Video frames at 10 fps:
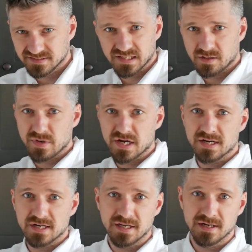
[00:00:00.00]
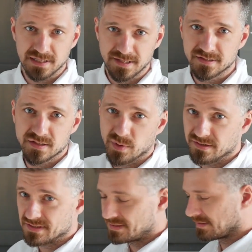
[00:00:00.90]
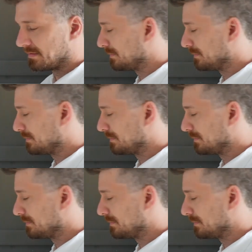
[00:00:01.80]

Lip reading: I'm not going to get elitist about this.